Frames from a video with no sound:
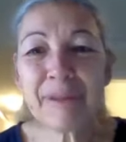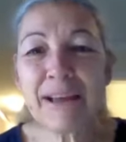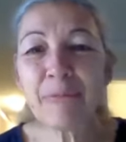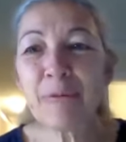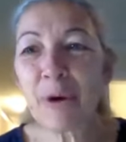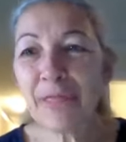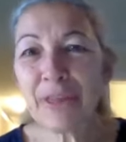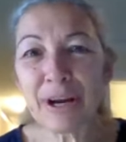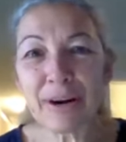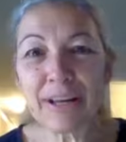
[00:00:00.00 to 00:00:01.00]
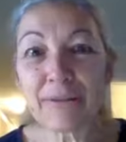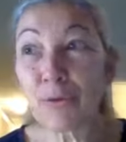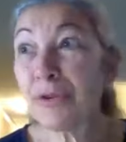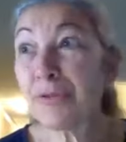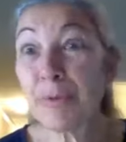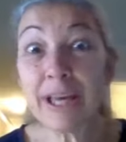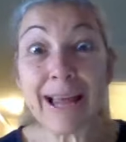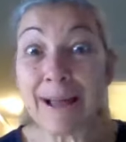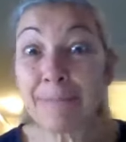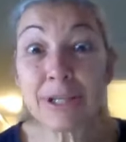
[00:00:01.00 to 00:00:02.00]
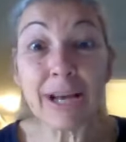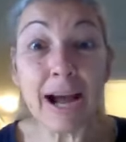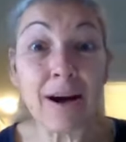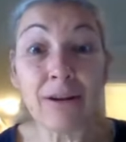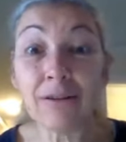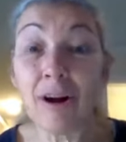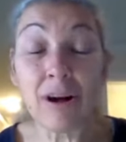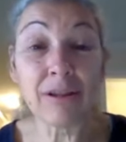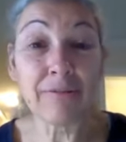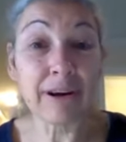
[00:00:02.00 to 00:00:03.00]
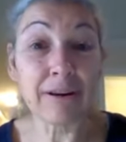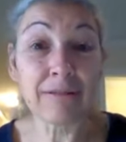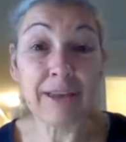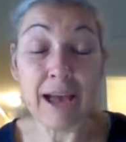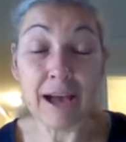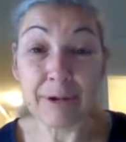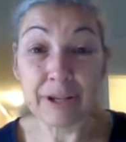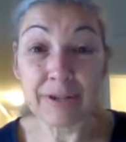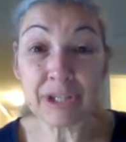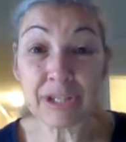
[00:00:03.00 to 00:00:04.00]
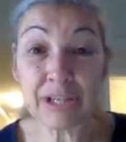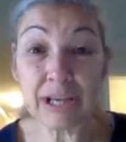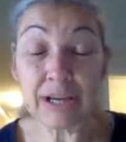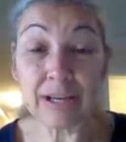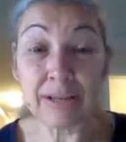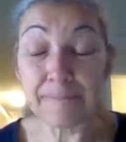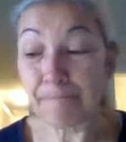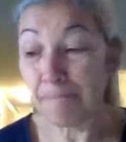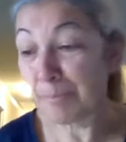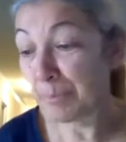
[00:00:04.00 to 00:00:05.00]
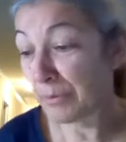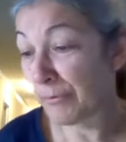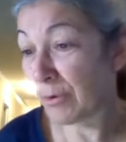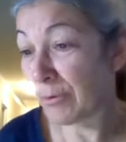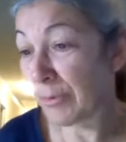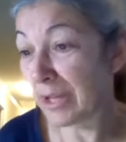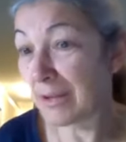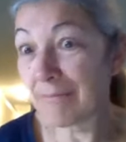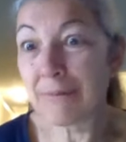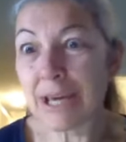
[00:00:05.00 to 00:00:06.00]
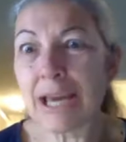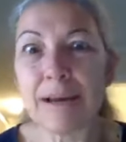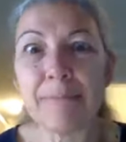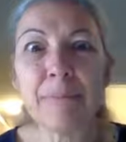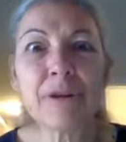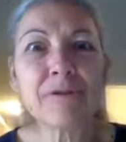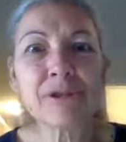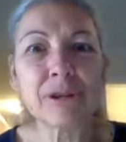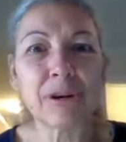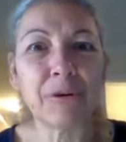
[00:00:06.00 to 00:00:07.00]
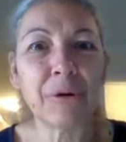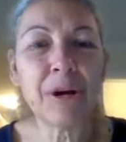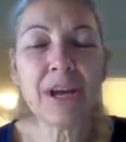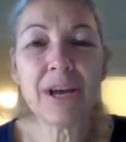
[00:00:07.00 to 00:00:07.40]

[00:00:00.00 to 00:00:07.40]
And we went there. And of course, we had emptied out all of our cabinets before we came. So